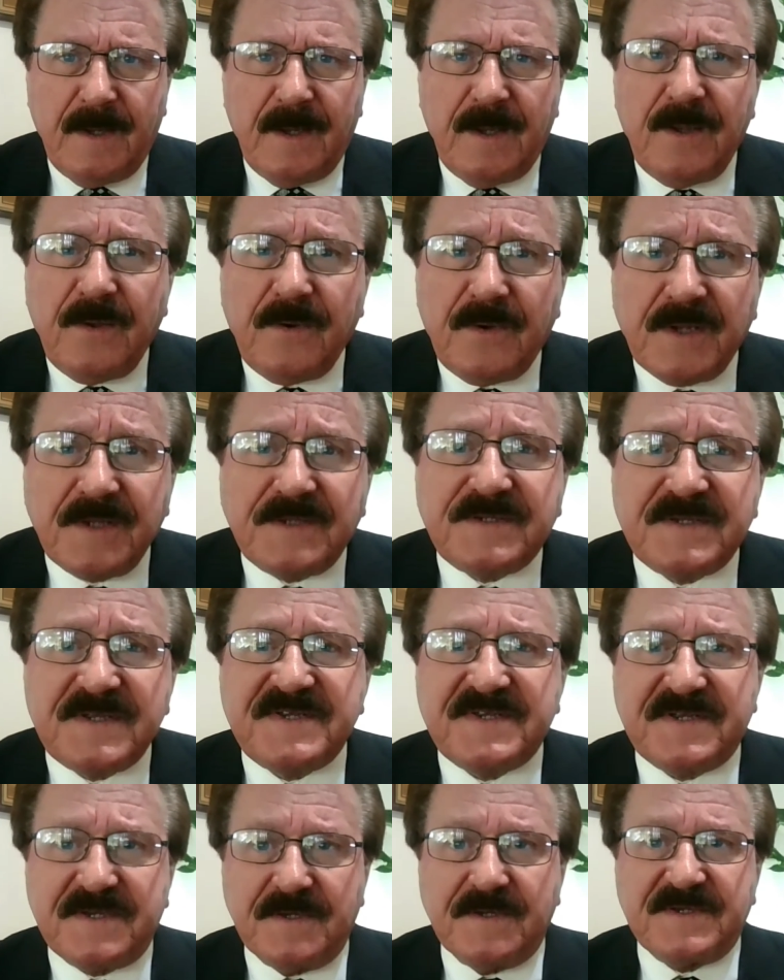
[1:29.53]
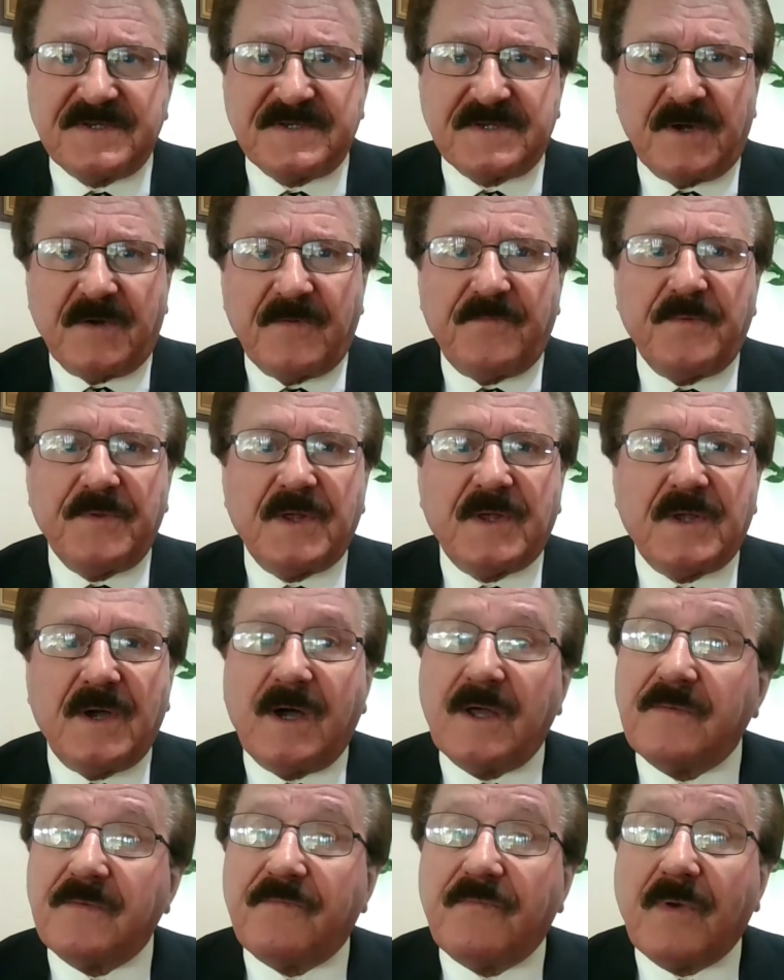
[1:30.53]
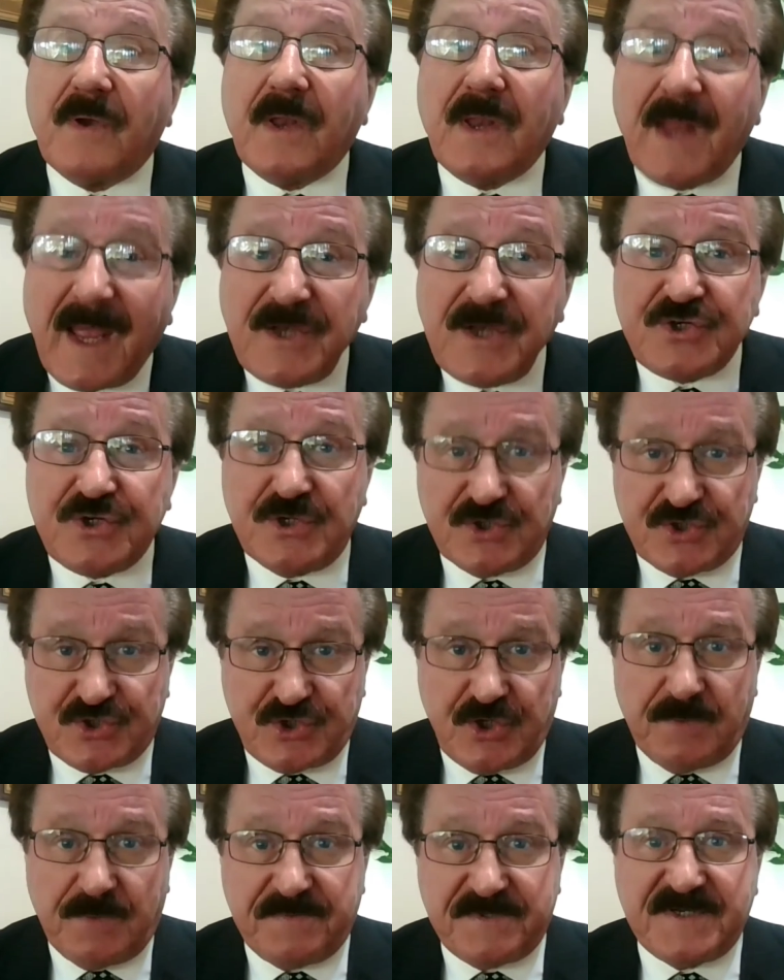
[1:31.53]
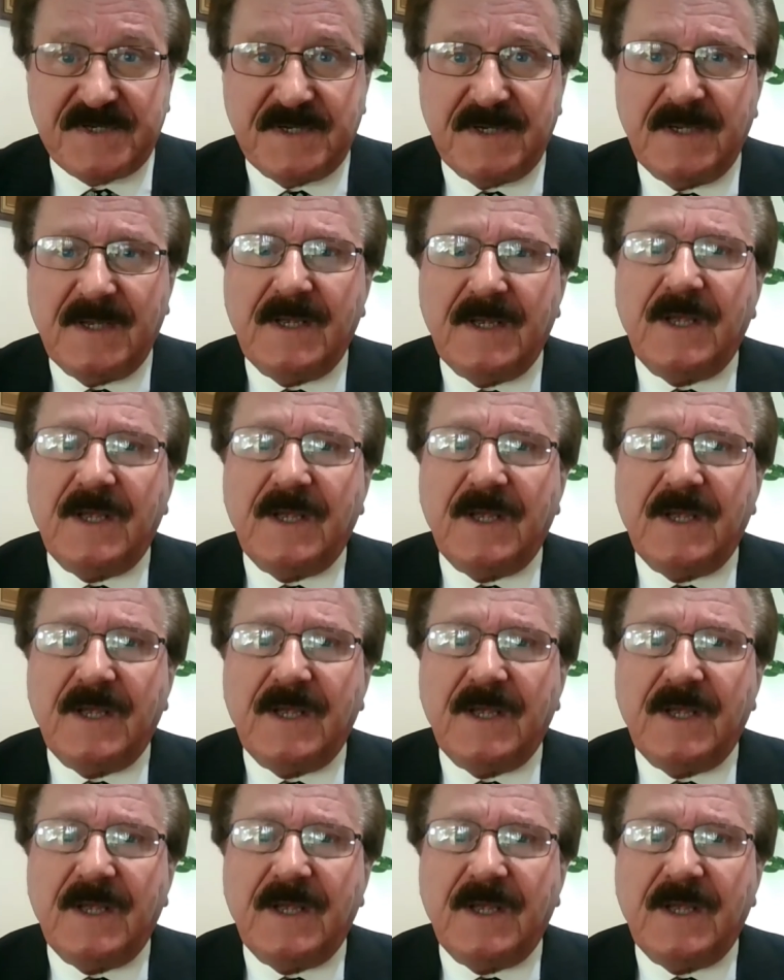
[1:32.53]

You need to see yourself with the kind of relationships